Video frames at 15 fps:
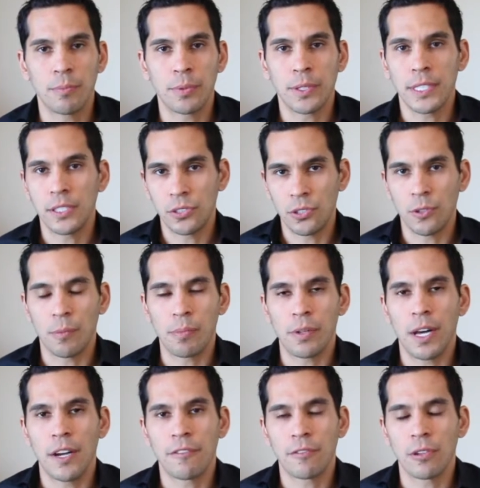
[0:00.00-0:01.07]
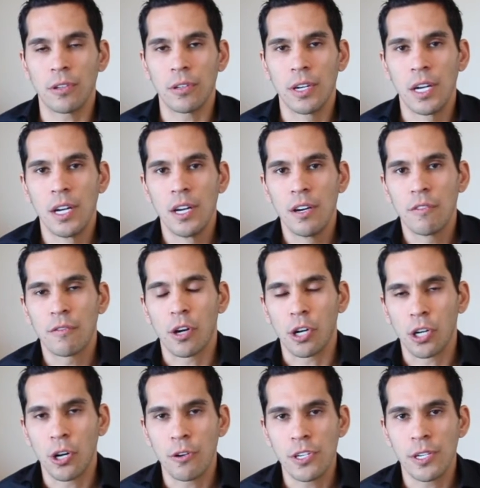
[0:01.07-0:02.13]
Please do apply for our
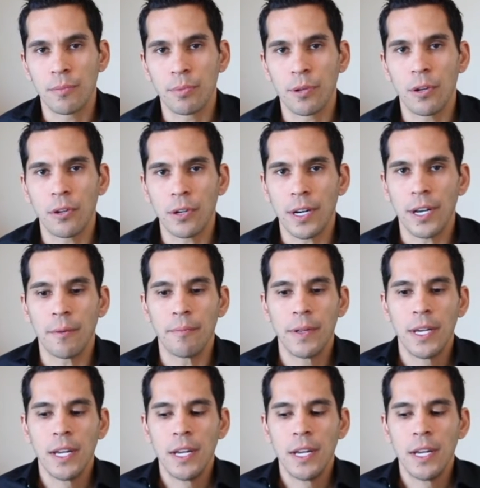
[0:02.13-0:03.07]
coaching program.